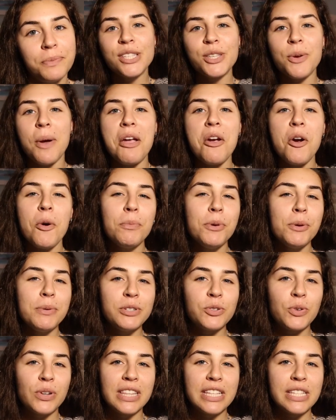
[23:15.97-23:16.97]
So I hope you
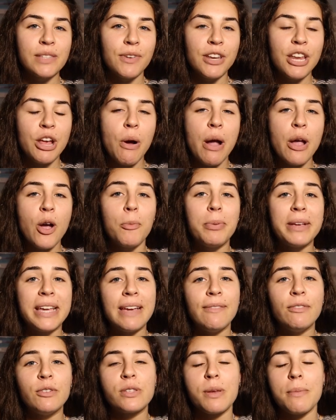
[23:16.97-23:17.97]
enjoyed this video. I hope it
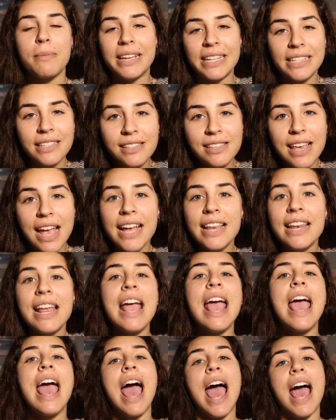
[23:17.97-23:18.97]
gave you some insight
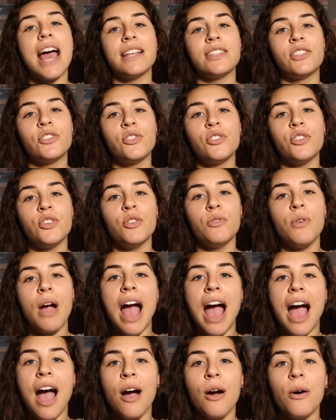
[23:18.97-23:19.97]
as to
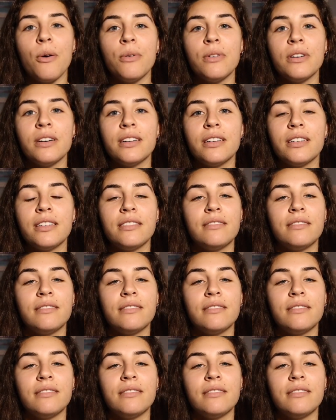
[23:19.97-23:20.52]
how